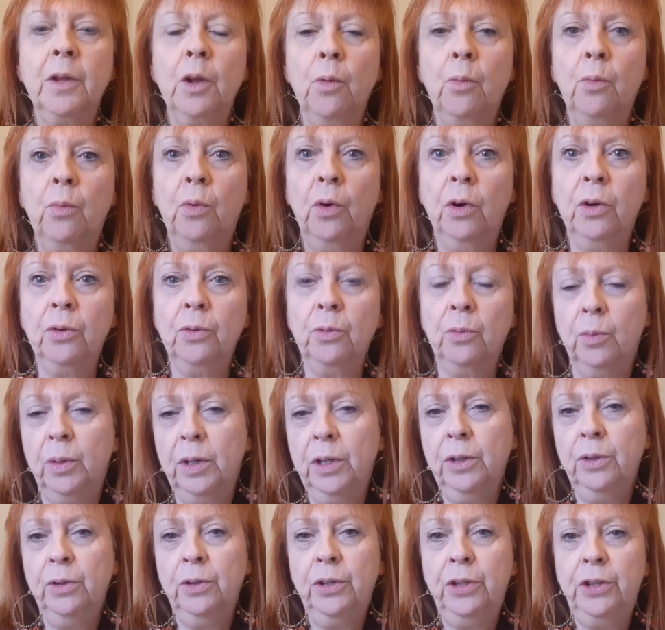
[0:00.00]
What
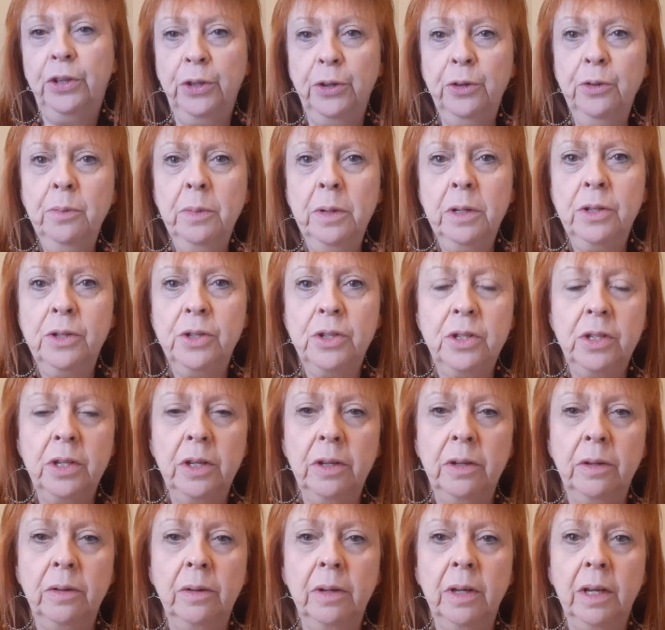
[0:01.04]
will humans
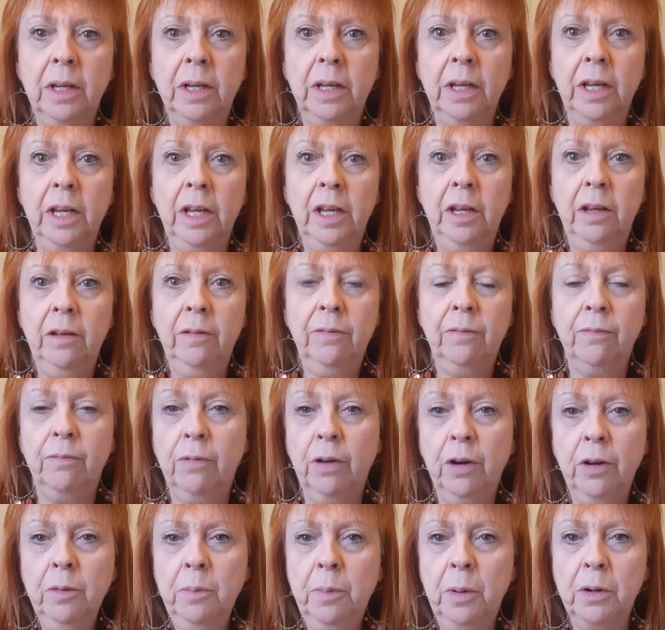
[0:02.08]
do if
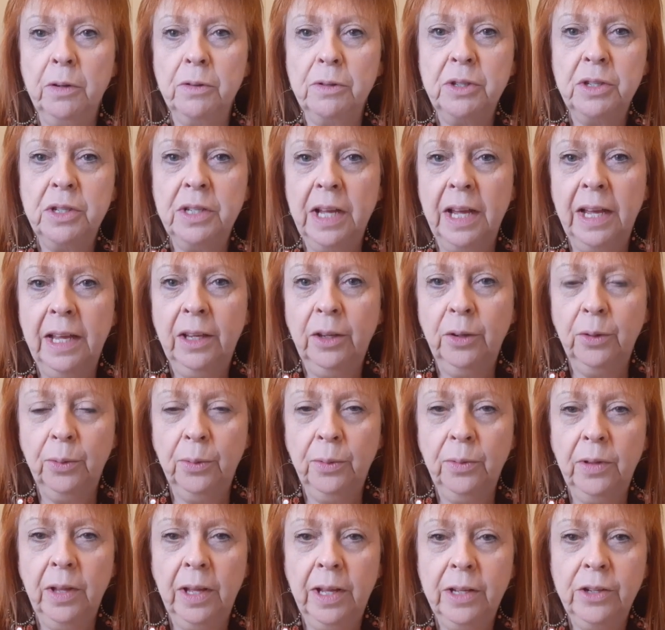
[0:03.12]
robots take
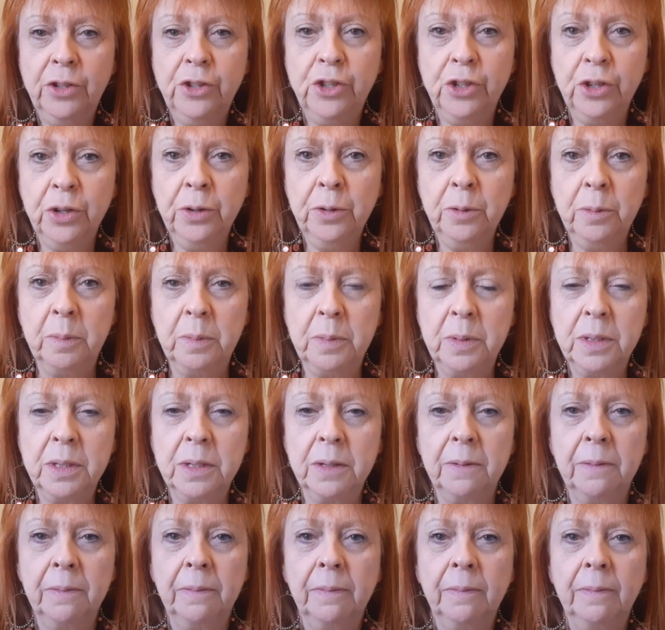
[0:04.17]
all their
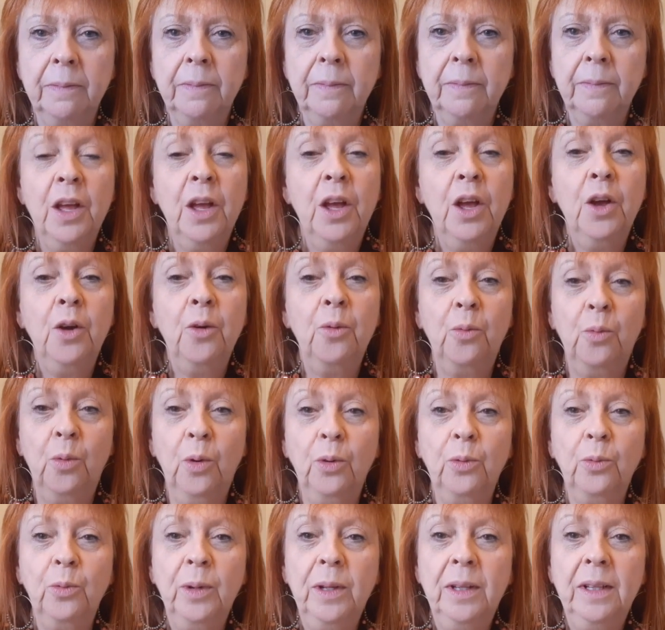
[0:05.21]
jobs?
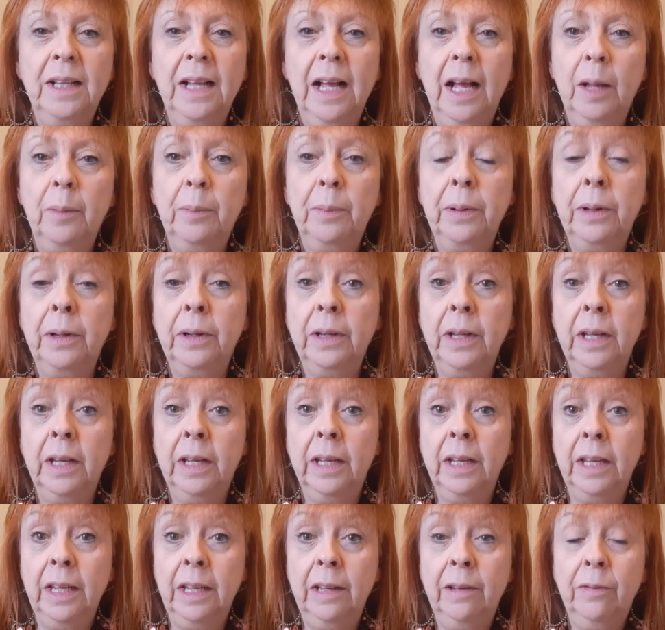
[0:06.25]
What will happen
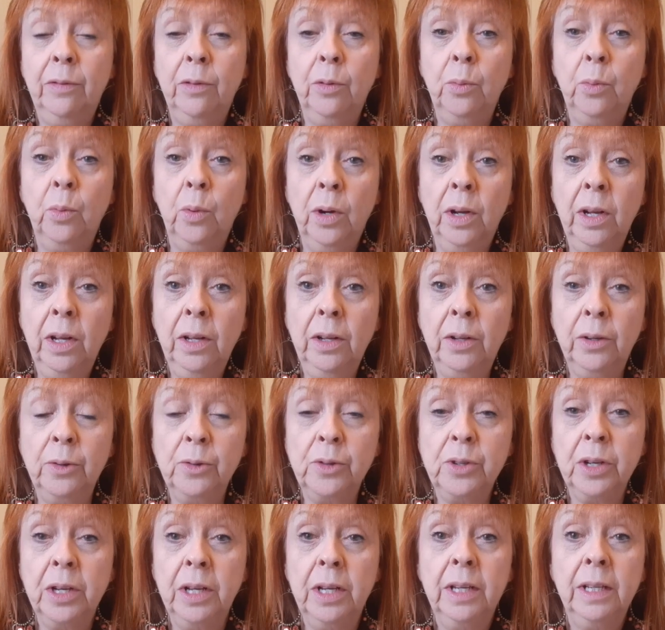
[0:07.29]
if the
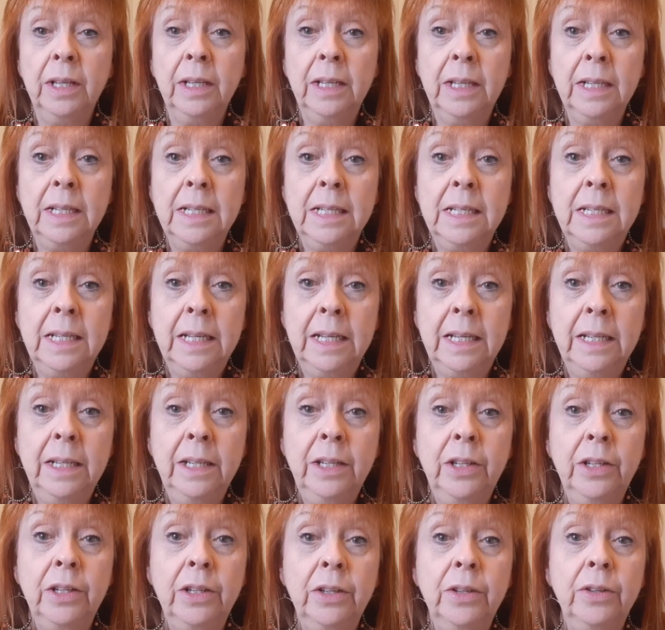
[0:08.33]
world
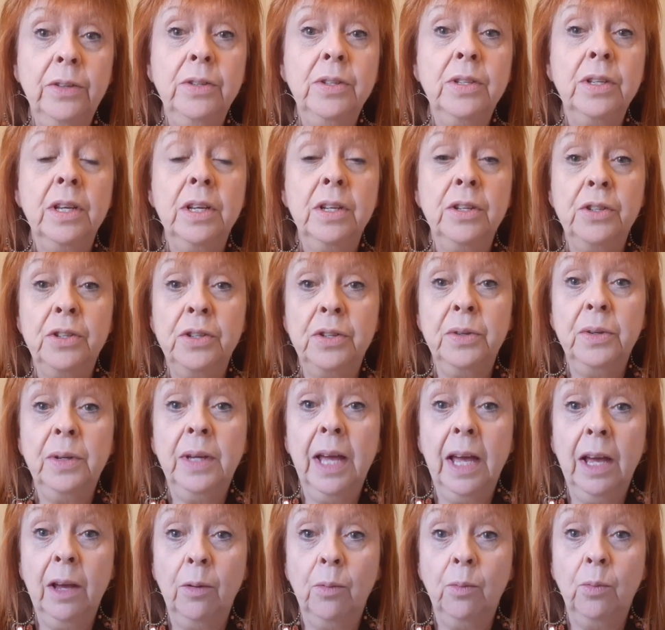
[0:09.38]
continues to
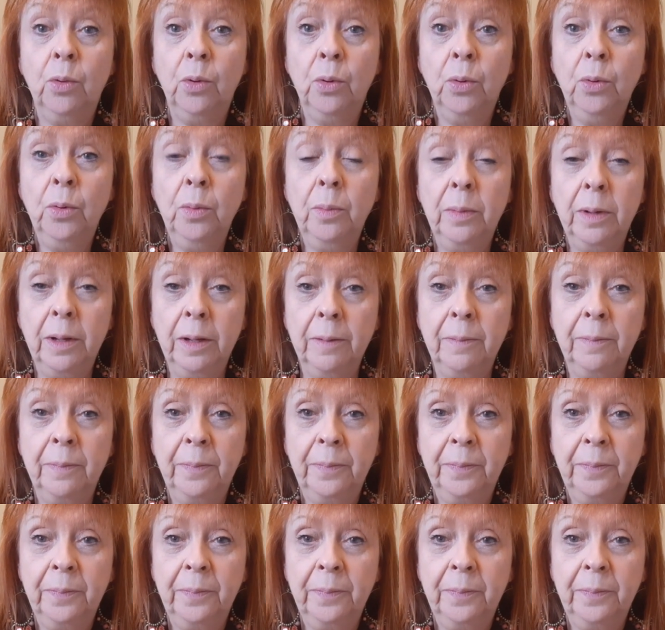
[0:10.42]
get warmer?